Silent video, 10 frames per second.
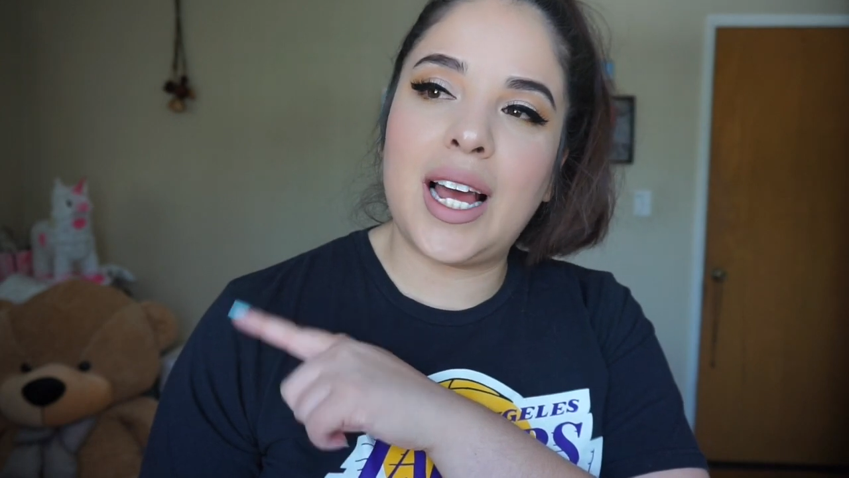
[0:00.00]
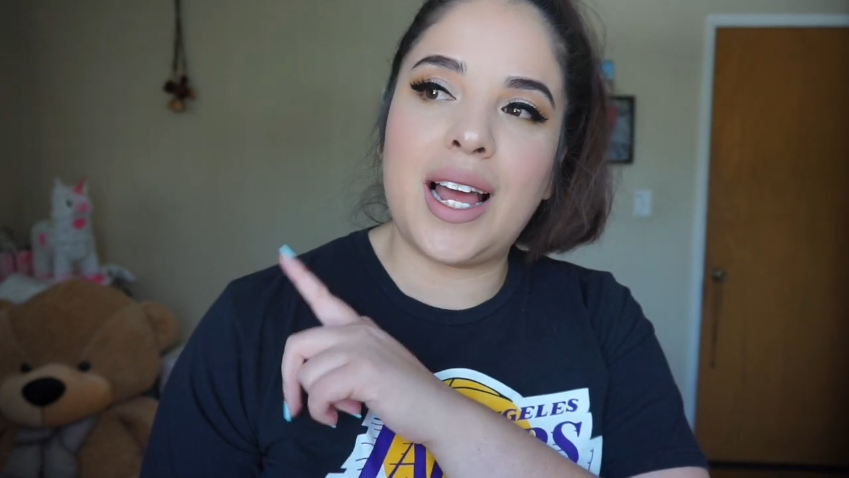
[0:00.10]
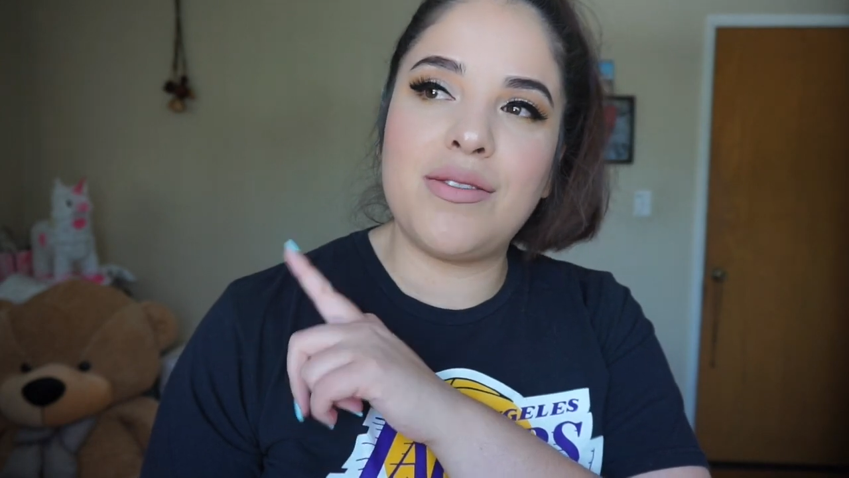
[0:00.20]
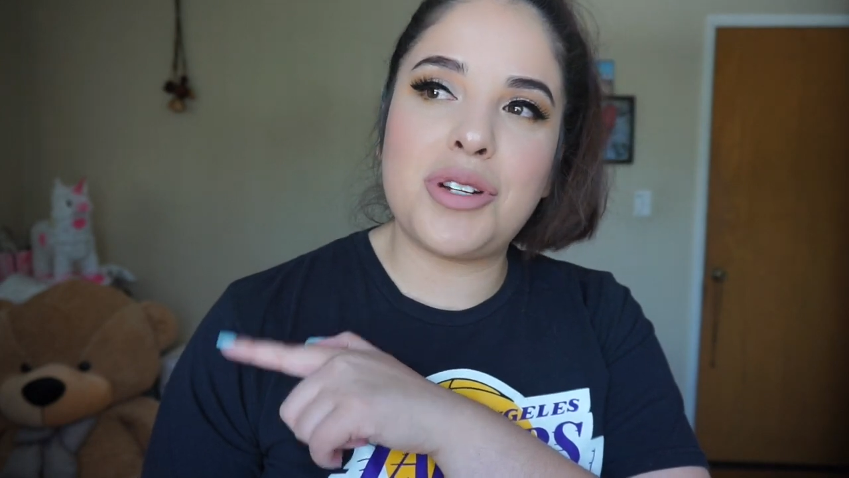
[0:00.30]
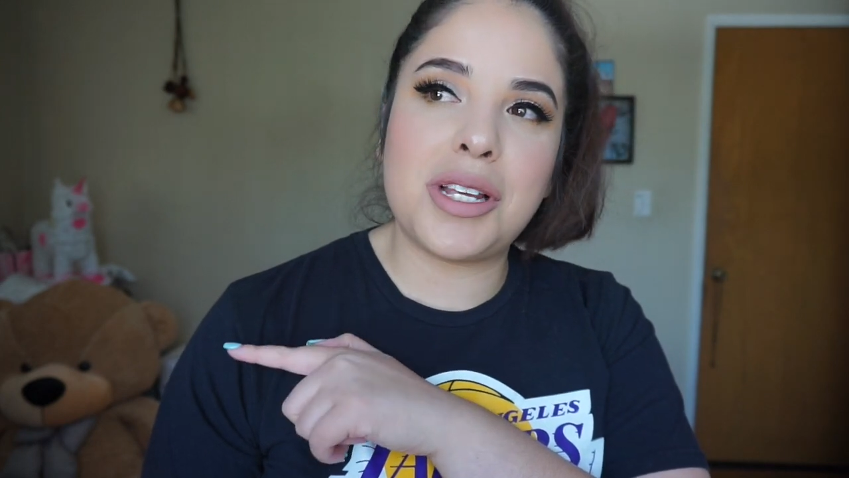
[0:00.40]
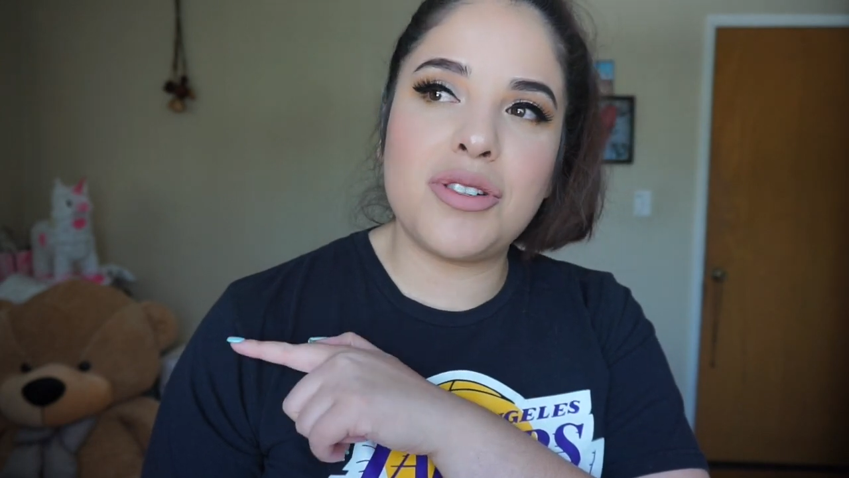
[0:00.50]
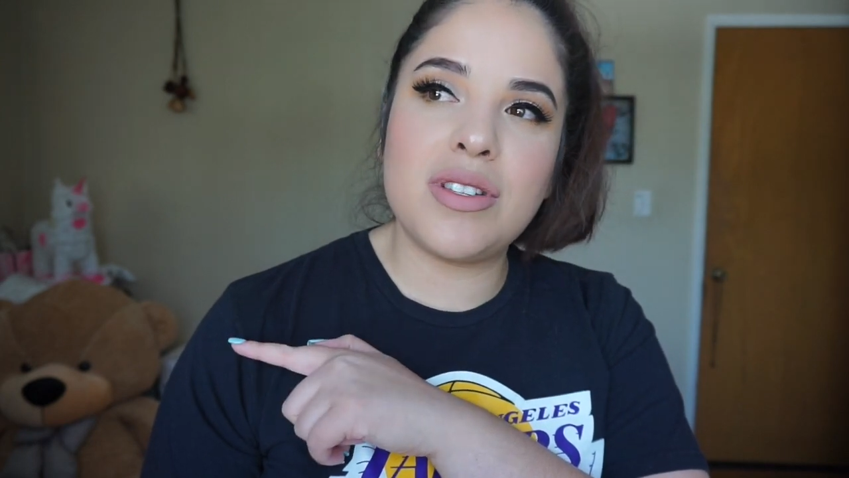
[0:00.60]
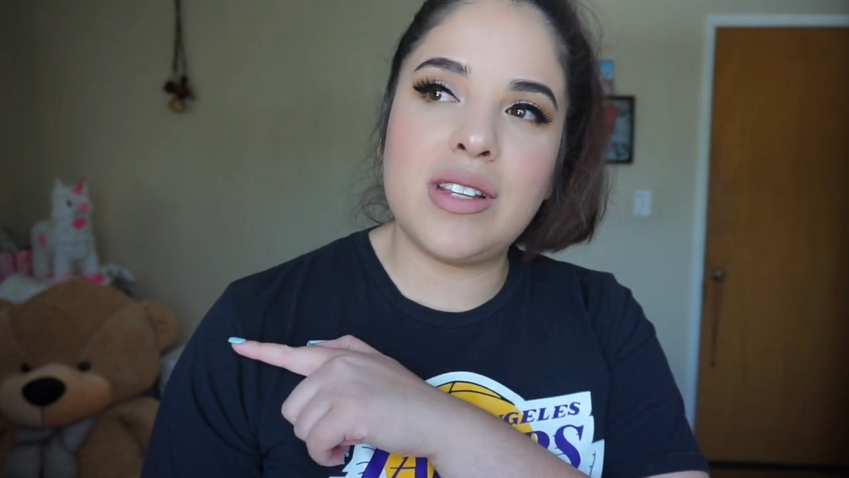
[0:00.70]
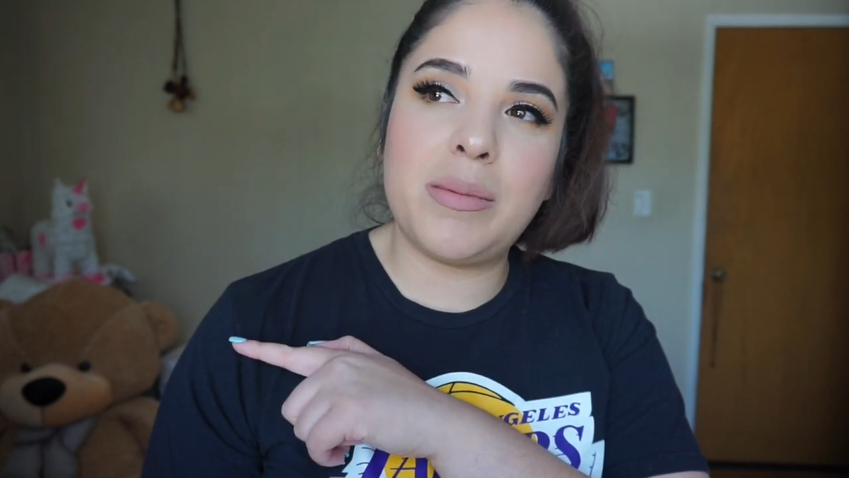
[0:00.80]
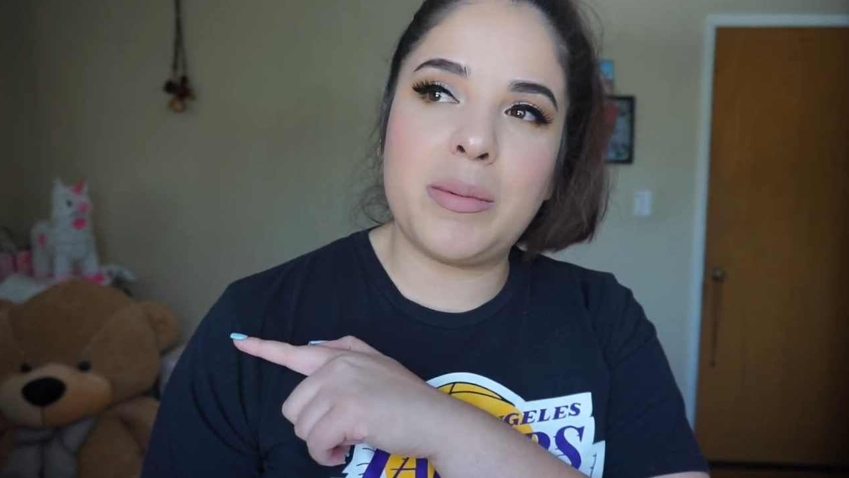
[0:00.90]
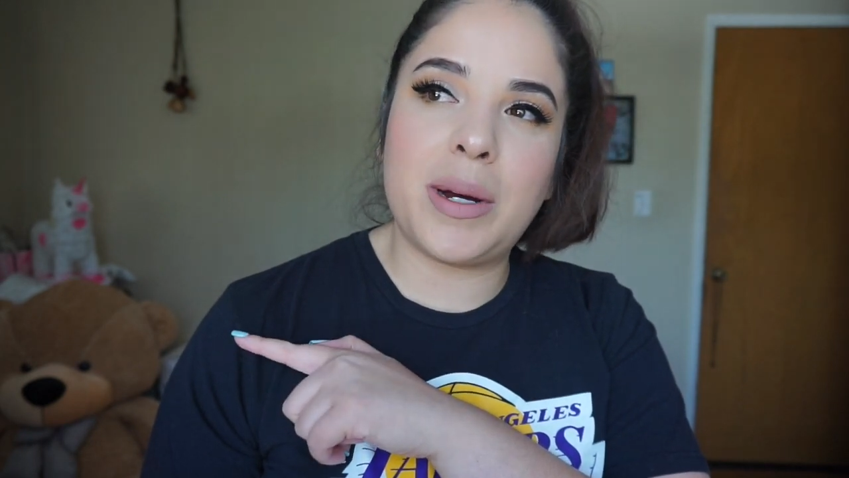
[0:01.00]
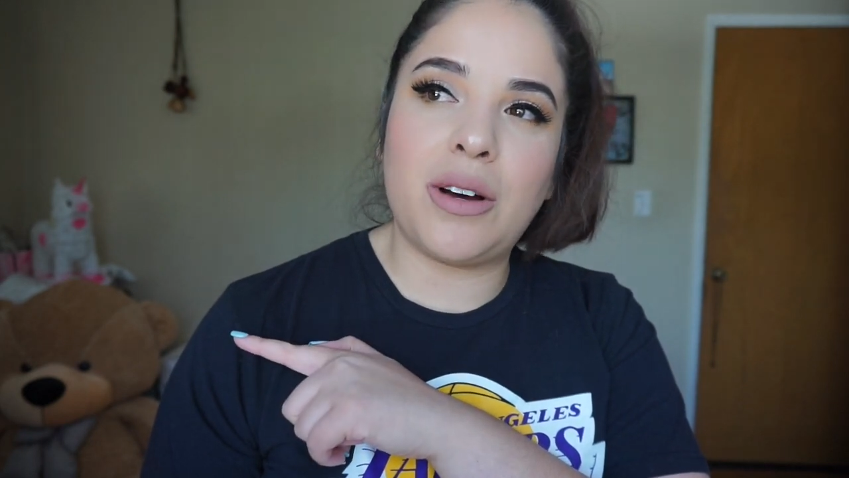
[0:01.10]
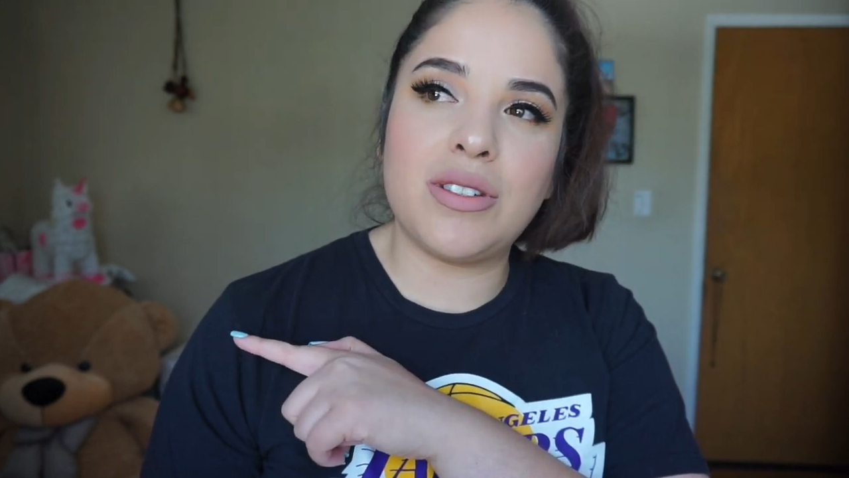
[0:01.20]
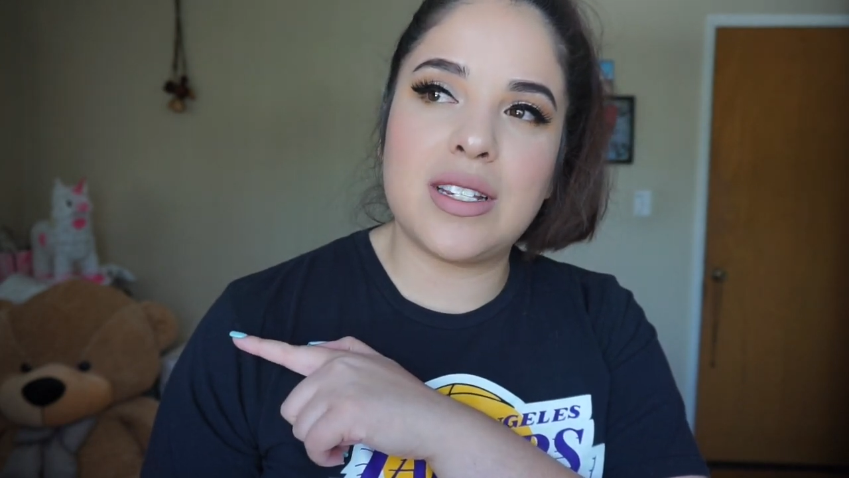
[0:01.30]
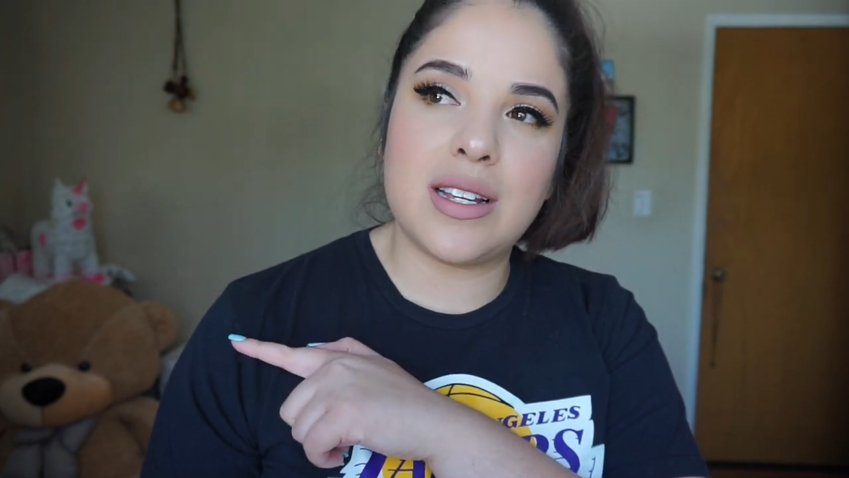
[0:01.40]
I've changed his name
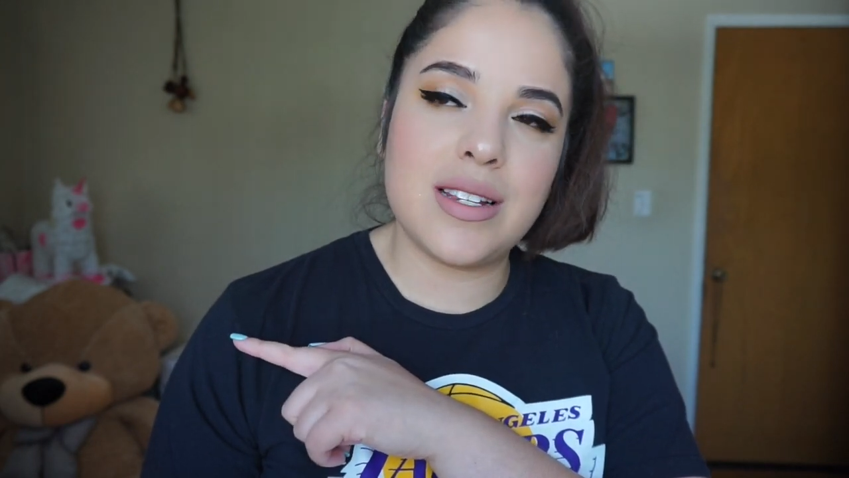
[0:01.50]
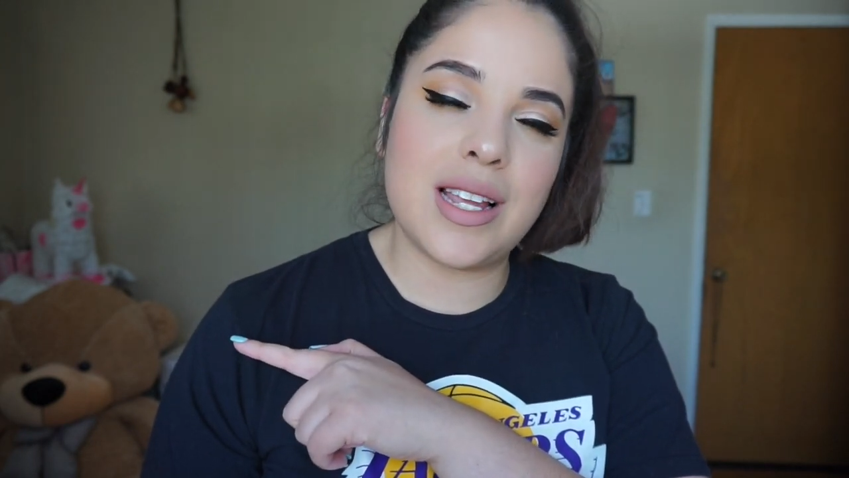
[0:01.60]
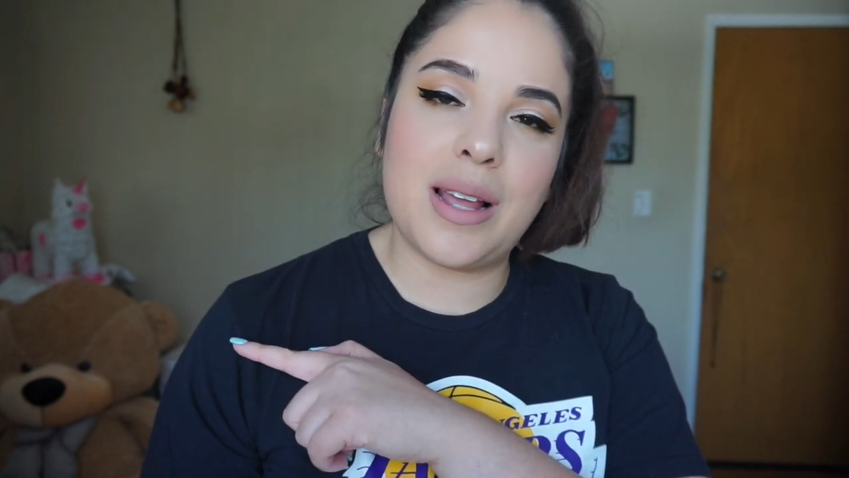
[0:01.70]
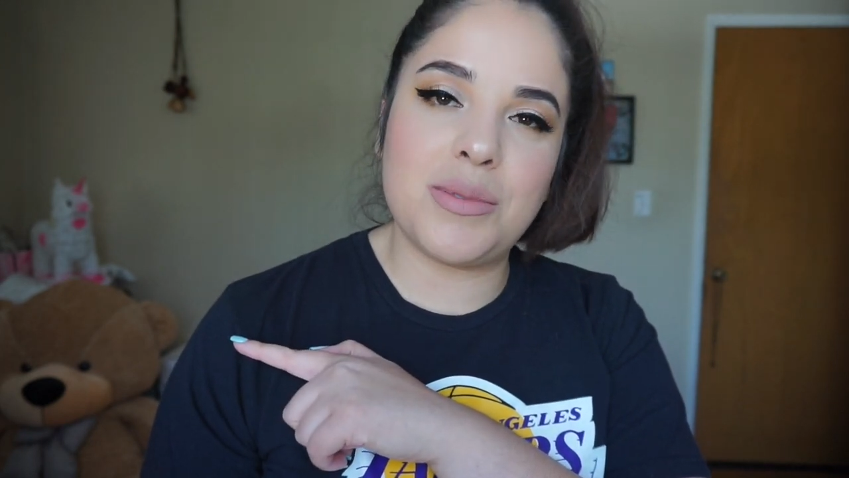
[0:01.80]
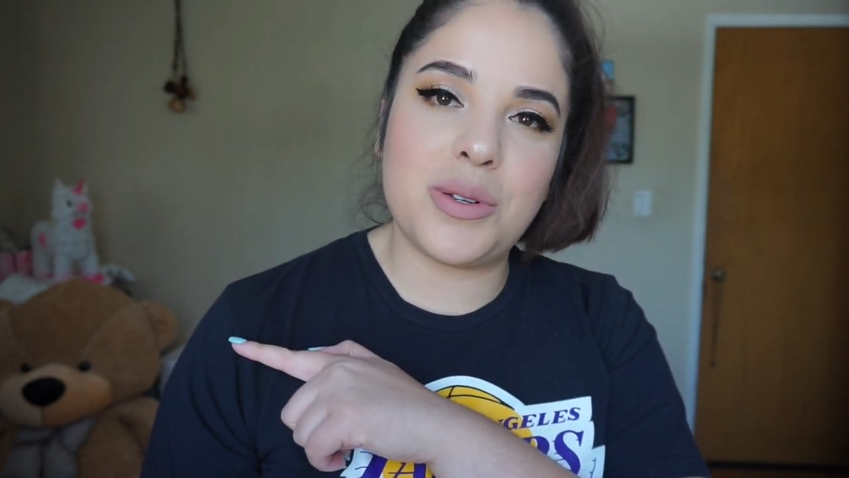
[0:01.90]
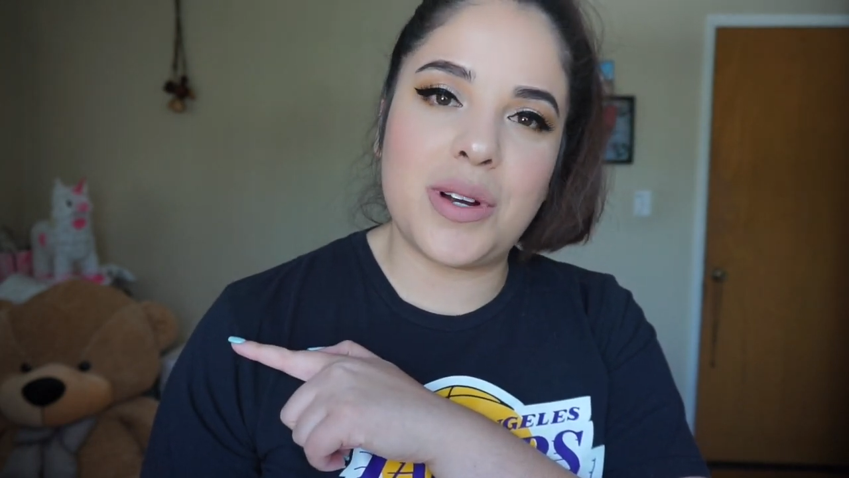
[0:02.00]
about 6 times